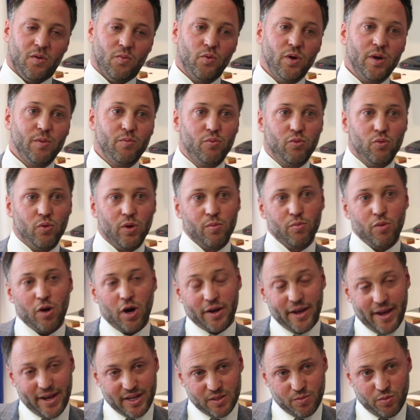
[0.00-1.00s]
We
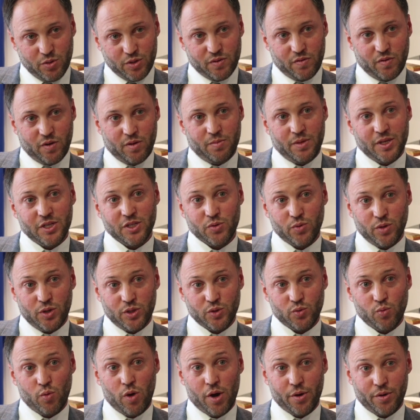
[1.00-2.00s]
brought experts from
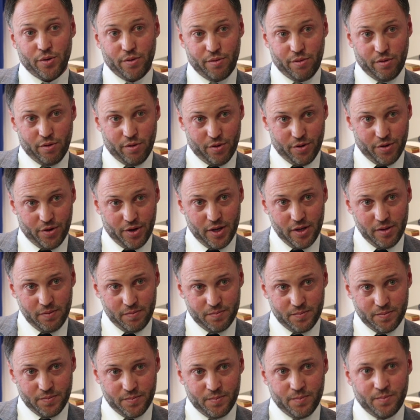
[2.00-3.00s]
Israel's water authority,
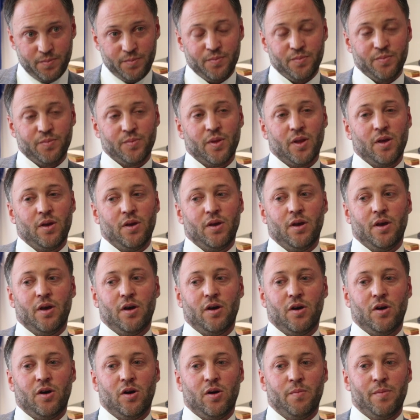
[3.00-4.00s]

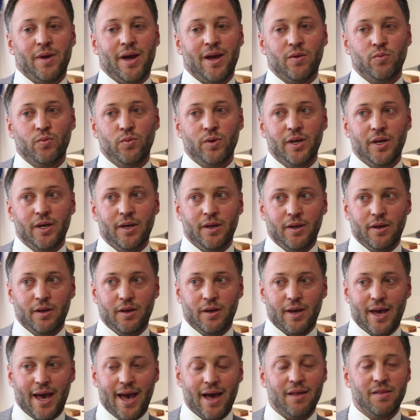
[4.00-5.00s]
and
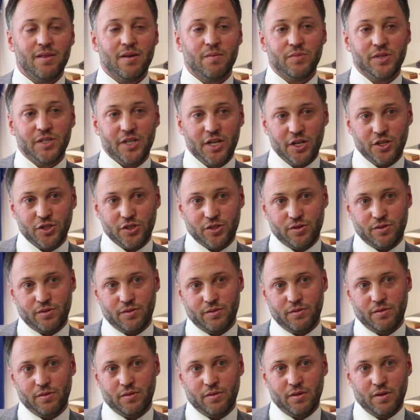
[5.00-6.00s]
we had them teach
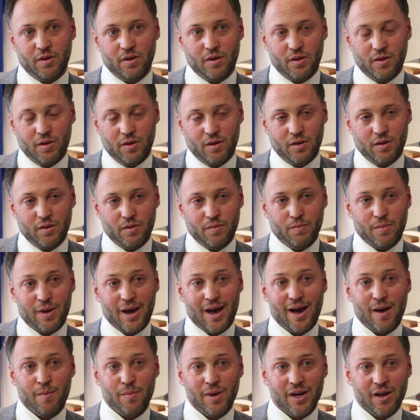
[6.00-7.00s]
the
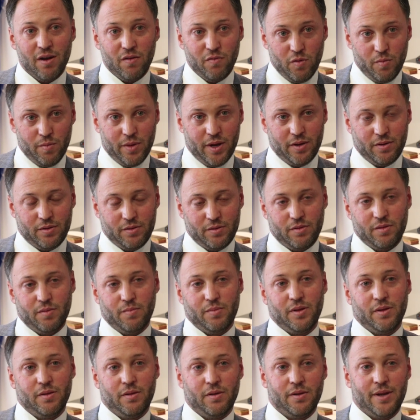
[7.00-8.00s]
Bahama government,
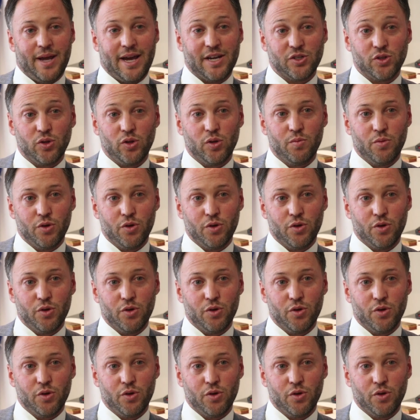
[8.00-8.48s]
the National